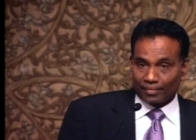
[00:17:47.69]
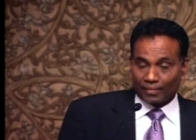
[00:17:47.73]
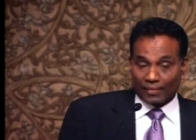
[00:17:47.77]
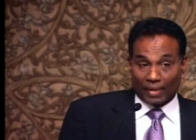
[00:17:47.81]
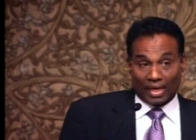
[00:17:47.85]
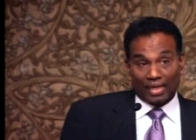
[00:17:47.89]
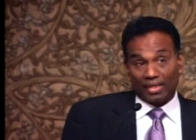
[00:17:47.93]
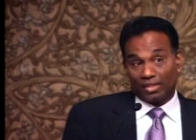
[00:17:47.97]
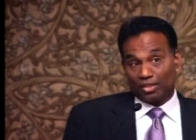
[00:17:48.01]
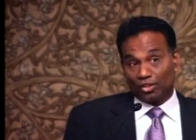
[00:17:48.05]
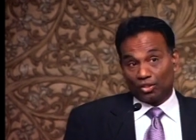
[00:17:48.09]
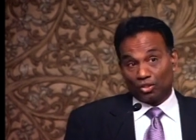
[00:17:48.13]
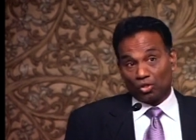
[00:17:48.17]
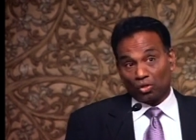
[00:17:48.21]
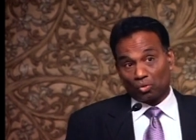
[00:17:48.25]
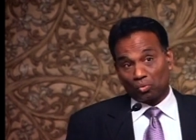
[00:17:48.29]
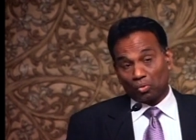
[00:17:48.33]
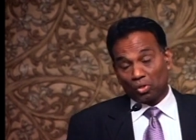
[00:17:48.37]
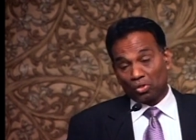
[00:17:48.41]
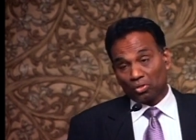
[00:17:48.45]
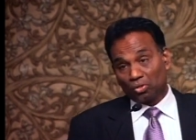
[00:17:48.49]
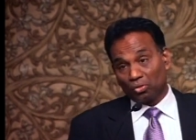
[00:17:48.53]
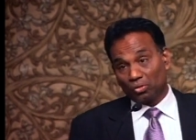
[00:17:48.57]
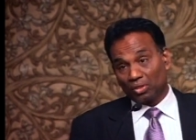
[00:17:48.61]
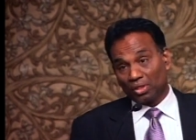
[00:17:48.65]
I did not
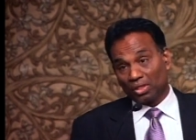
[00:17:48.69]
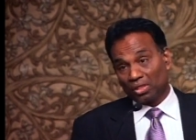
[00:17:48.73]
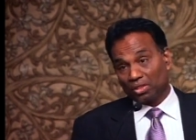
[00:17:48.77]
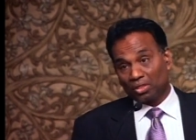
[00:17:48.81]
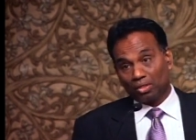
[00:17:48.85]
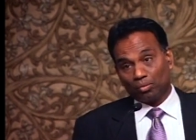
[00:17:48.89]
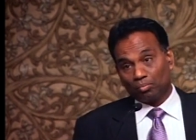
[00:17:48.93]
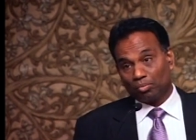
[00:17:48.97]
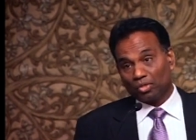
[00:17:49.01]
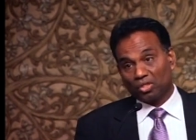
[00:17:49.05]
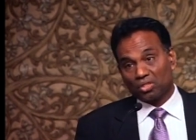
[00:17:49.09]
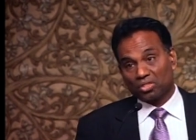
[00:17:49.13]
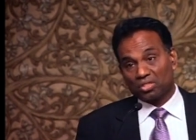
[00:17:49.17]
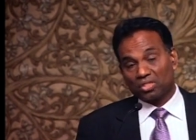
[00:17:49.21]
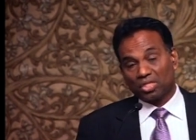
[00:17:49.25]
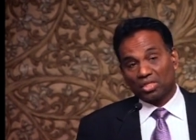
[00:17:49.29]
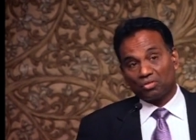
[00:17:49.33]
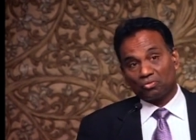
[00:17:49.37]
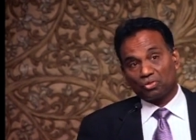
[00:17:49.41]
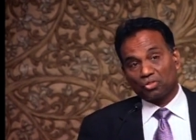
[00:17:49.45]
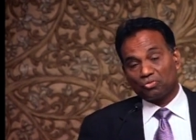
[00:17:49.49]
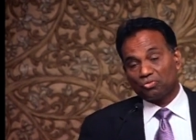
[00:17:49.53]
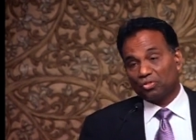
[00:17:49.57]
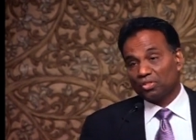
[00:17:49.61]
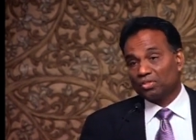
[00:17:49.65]
want to read it because that
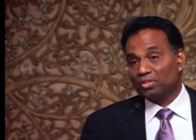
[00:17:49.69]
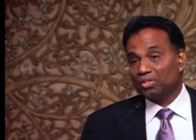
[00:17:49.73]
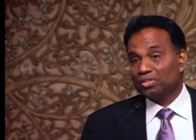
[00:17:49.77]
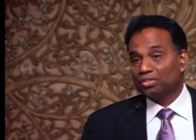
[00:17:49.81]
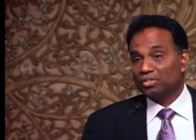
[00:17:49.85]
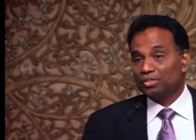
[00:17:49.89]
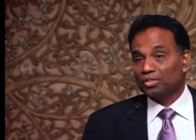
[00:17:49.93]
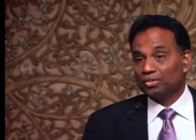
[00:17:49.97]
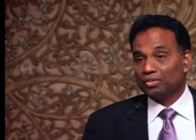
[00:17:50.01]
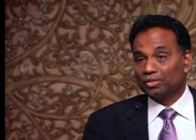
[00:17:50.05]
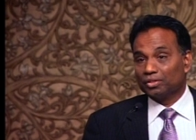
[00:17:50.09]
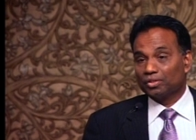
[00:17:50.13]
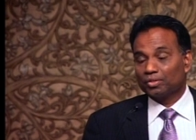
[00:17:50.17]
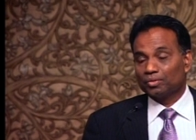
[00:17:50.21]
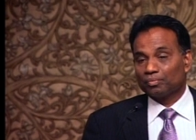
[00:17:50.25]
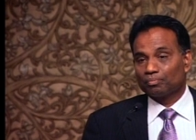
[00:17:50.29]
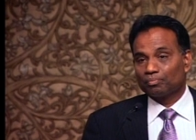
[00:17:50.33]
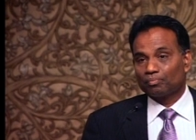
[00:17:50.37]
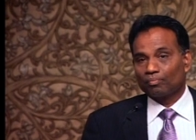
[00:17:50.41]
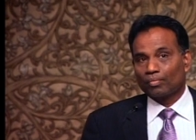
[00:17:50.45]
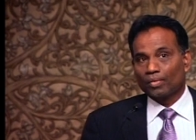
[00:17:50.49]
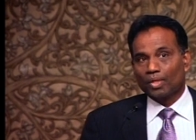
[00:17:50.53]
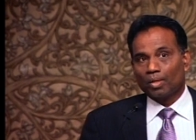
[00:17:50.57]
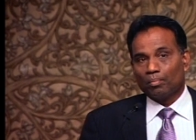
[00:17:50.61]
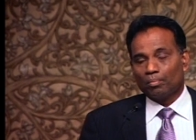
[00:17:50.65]
was for Christians.
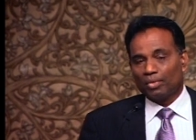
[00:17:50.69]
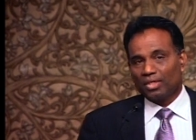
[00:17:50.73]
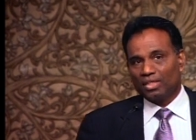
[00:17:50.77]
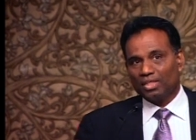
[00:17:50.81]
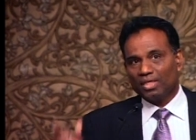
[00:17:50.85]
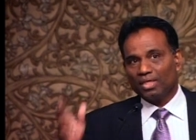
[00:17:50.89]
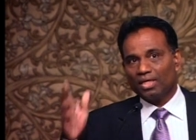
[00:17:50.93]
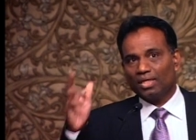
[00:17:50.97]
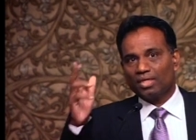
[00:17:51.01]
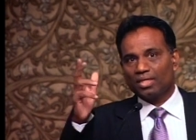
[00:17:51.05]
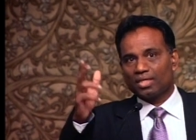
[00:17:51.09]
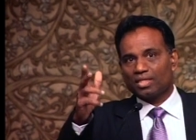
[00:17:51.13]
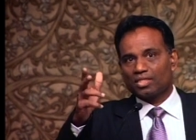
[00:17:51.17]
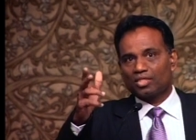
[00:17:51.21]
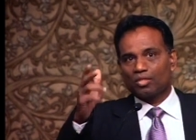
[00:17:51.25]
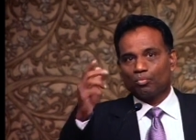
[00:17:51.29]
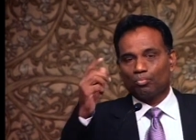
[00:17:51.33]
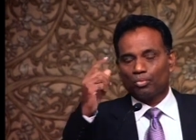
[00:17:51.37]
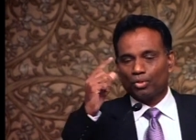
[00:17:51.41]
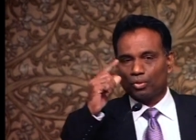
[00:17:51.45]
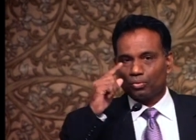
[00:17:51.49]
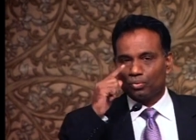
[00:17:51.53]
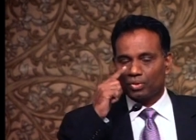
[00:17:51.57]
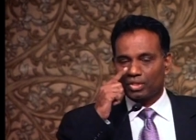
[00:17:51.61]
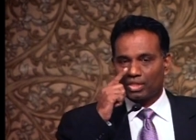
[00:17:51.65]
But here, as the
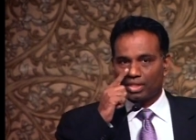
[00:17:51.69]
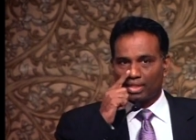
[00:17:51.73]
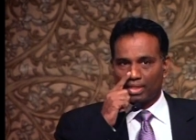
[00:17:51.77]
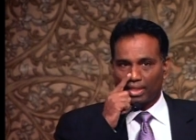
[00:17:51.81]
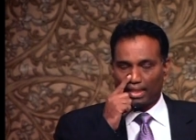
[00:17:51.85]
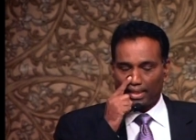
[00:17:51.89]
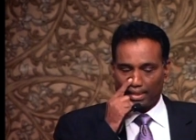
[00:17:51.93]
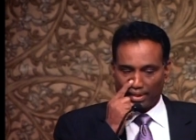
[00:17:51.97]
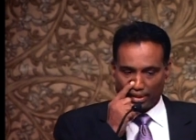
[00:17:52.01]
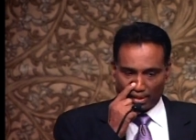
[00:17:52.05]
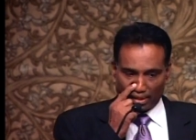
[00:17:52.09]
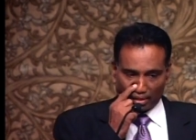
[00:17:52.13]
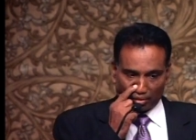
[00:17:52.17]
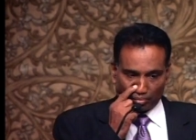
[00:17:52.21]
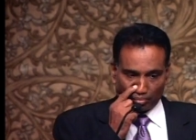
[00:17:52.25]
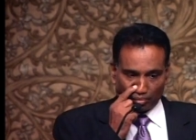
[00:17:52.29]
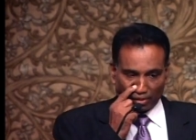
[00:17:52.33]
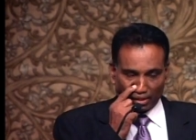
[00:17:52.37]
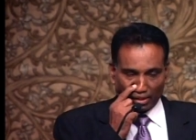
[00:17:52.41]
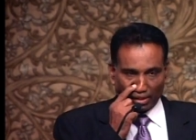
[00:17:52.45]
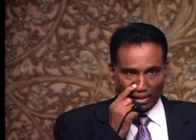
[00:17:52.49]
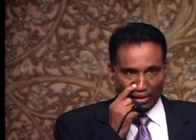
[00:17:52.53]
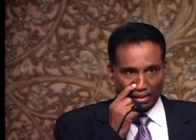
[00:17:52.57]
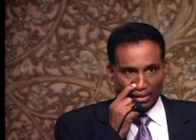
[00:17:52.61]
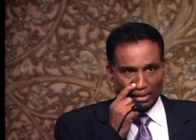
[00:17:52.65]
book was staring at
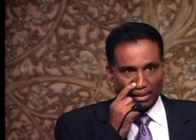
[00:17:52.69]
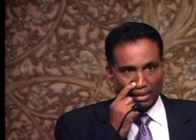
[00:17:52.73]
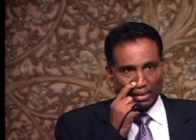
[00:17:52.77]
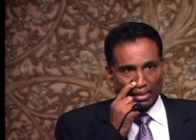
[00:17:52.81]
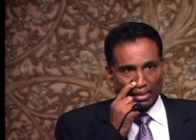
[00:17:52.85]
me,